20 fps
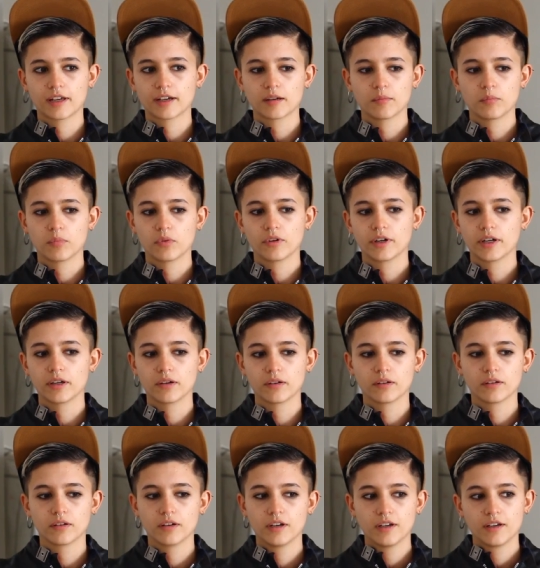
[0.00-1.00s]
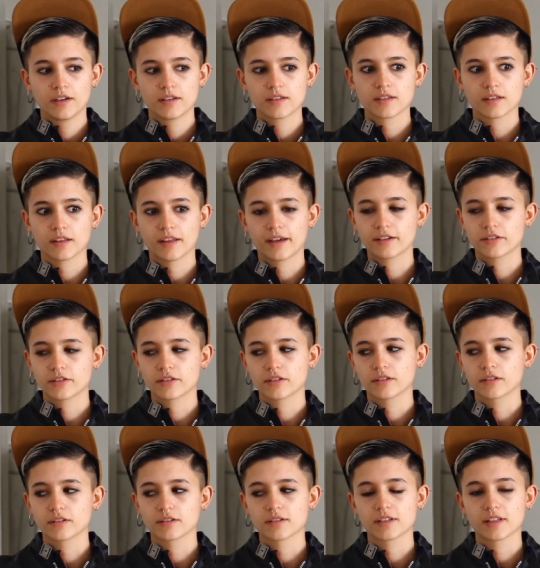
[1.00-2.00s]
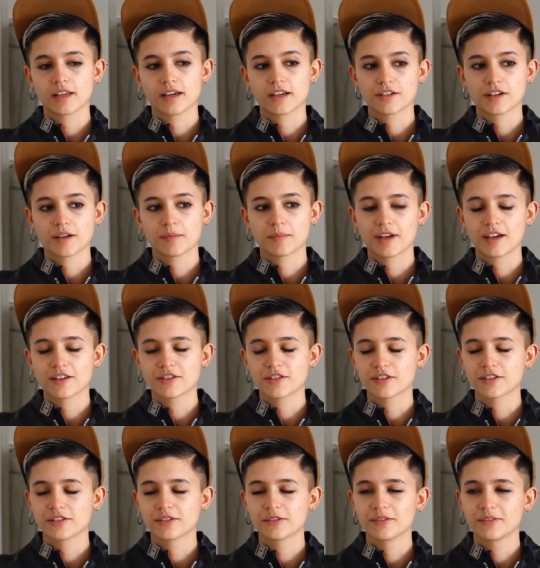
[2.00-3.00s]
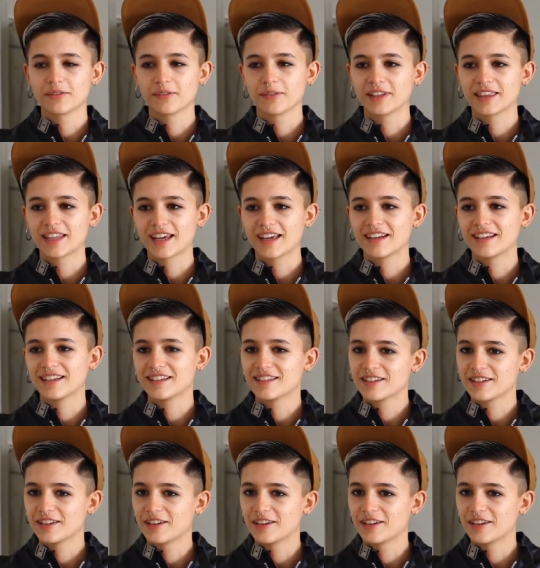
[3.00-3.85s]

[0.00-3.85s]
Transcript: like a boy slash girl slash I'm not sure who, what that is,